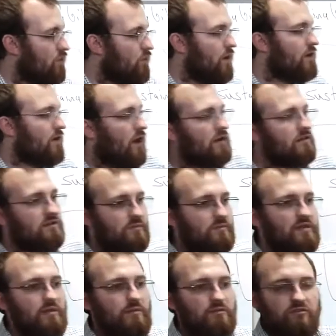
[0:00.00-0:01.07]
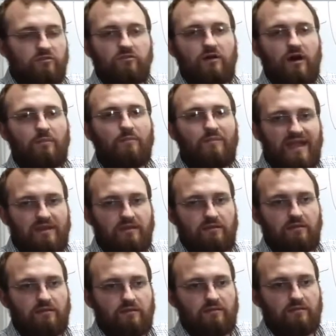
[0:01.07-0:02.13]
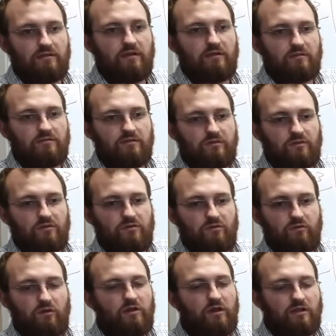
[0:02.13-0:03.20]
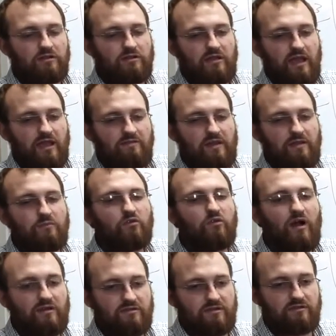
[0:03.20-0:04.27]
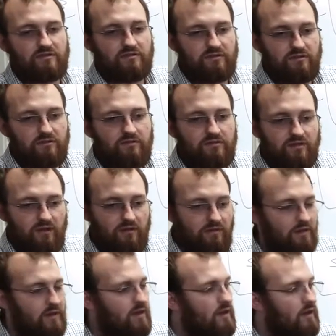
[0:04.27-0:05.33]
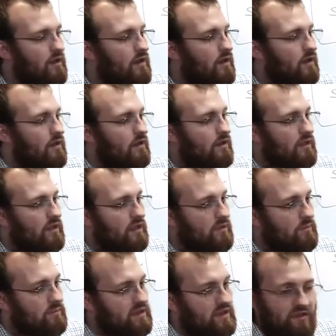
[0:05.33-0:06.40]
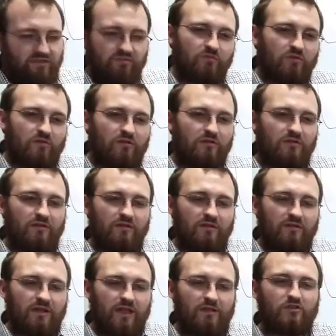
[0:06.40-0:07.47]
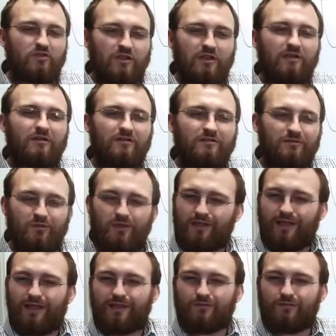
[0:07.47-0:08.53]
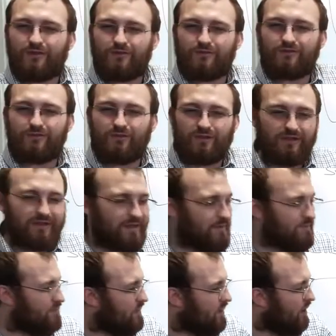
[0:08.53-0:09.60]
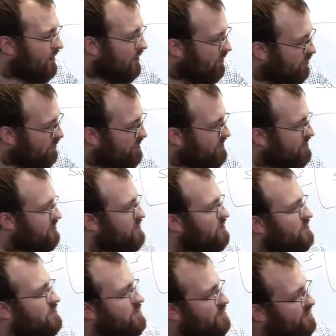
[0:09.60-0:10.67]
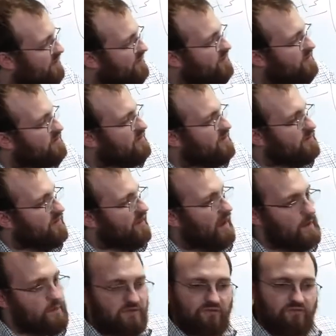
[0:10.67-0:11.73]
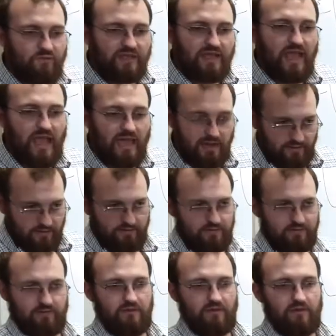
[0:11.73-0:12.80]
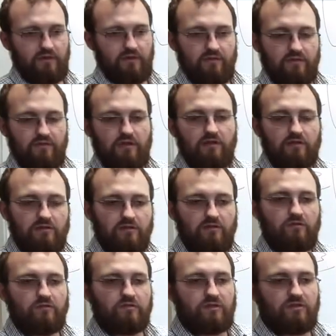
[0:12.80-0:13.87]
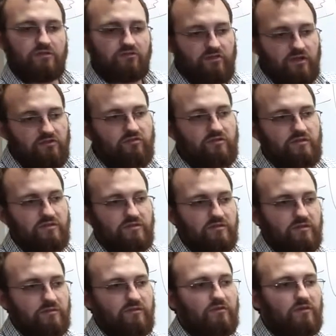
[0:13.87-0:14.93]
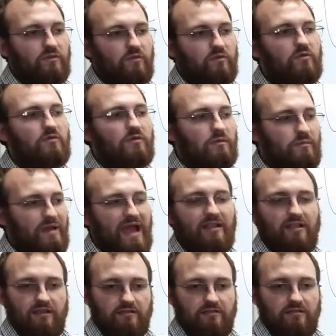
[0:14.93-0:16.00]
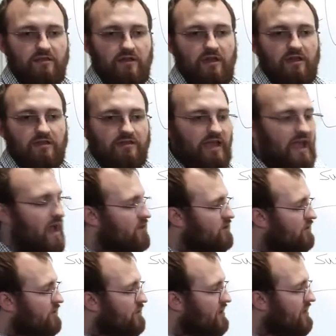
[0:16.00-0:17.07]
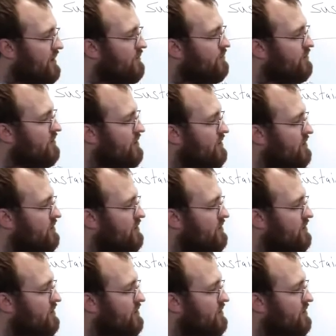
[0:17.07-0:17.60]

one ought to be able to amend the Constitution. One ought to have a process to do so. Because we're engineers and we like reusability, our hope is to use the very same types of mechanics that are used in the Treasury system for approving ballots to actually being able to